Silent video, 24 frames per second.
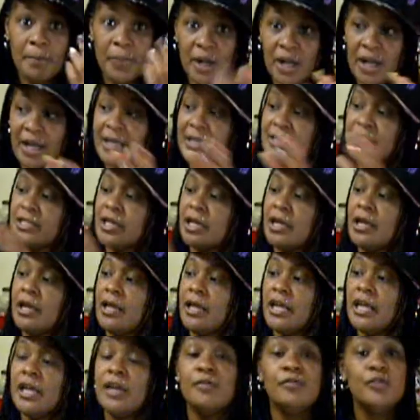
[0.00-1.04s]
But
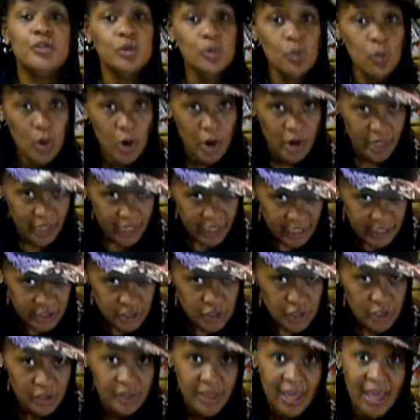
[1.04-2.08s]
if you are
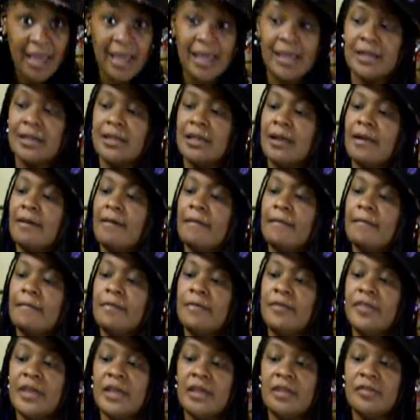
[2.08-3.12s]
into that,
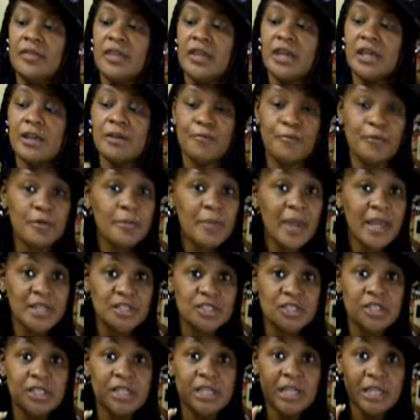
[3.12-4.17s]
then the
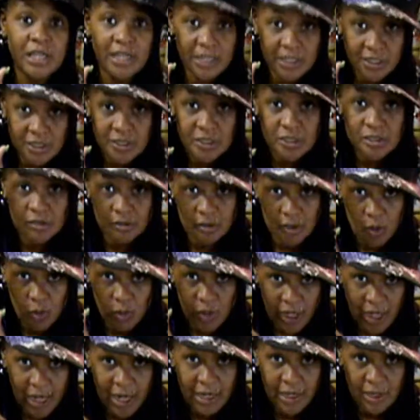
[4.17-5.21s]
information is
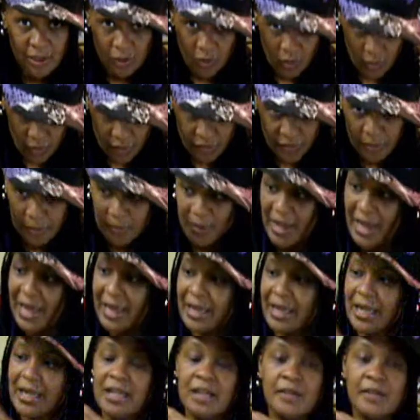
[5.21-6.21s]
located on the back.